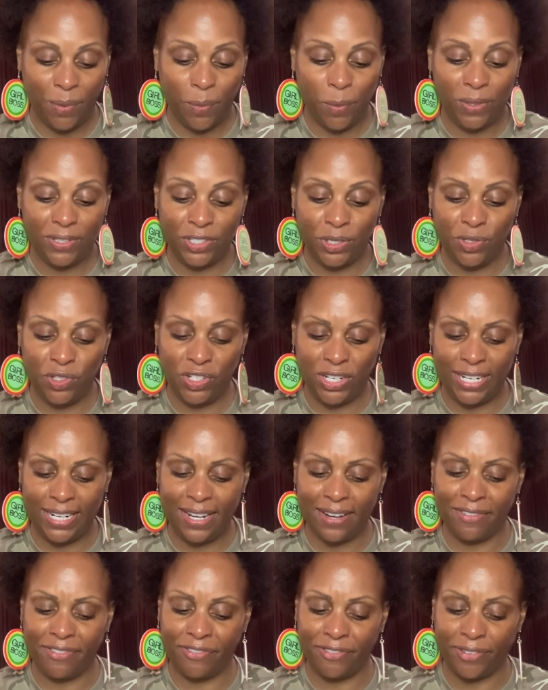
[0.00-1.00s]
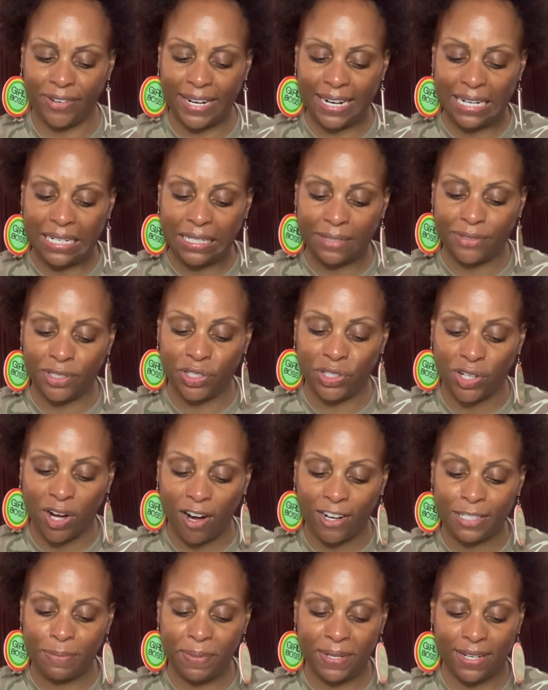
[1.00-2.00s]
Was Eugenie afraid of
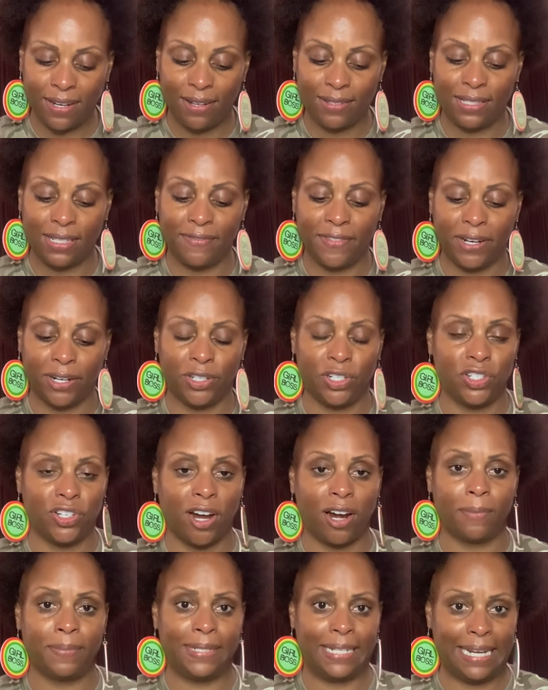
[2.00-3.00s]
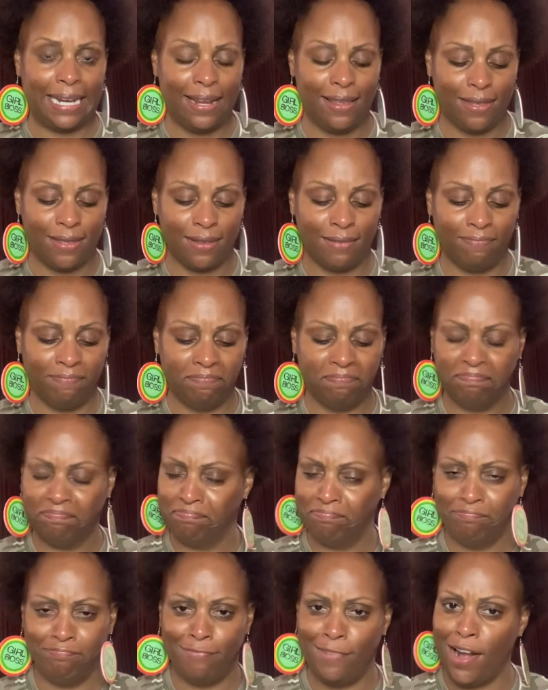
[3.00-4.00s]
sharks because of their sharp teeth?
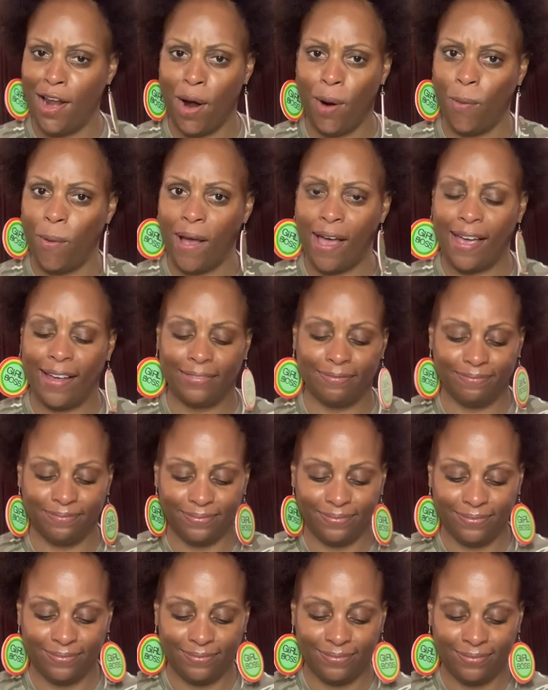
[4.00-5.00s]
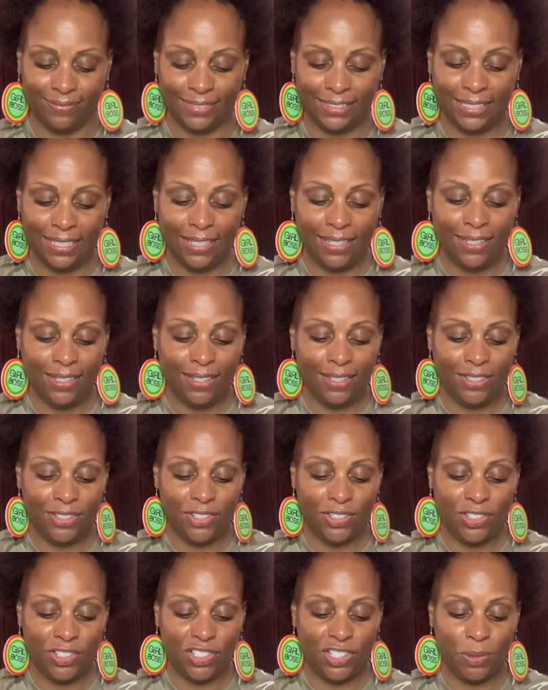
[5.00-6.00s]
No way.
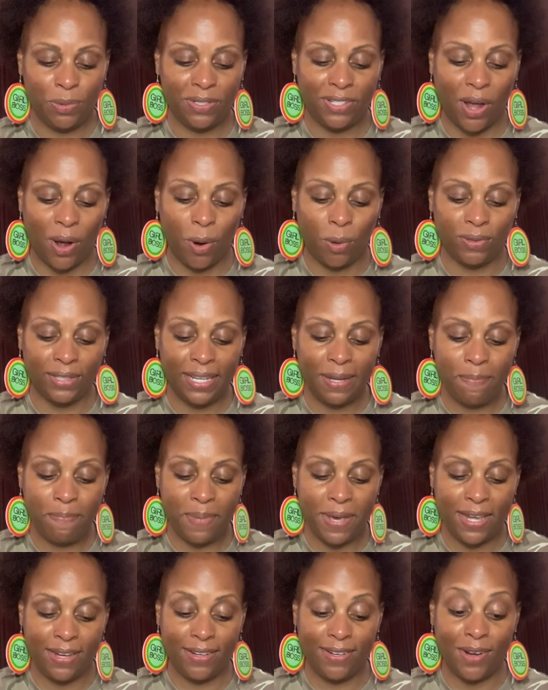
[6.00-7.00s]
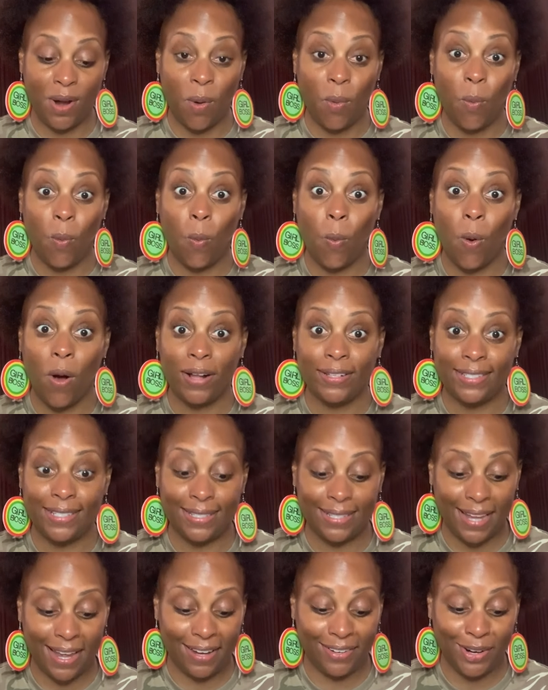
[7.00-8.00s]
She was only bitten once
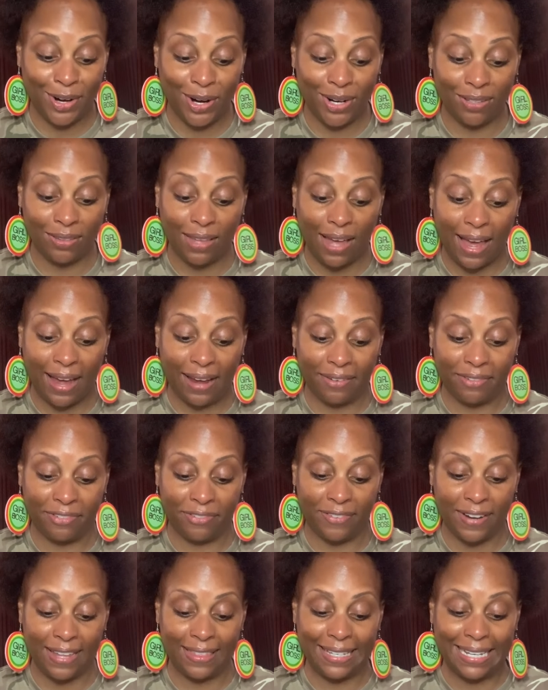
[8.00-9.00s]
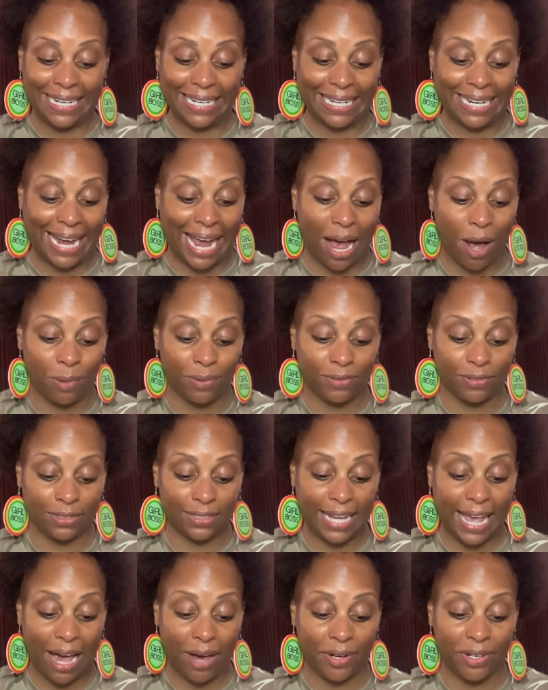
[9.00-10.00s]
in her life, and the
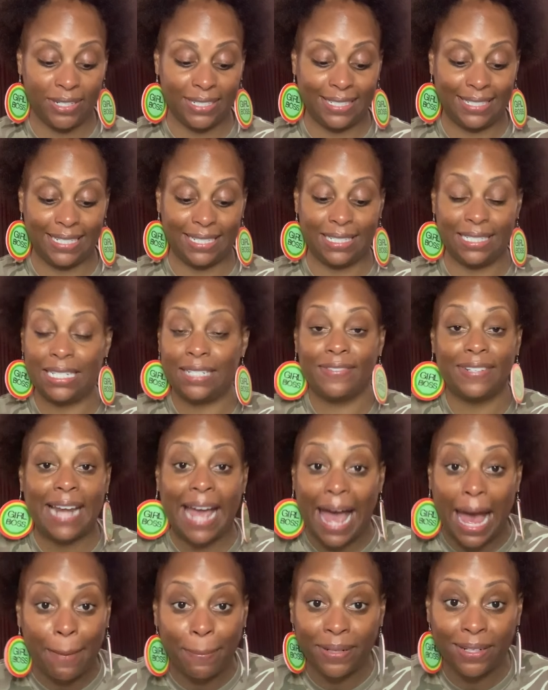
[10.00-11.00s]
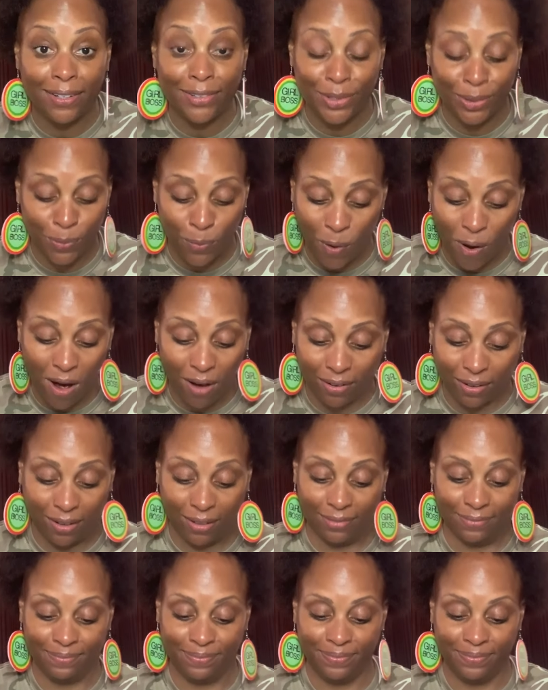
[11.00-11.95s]
encounter didn't even happen underwater.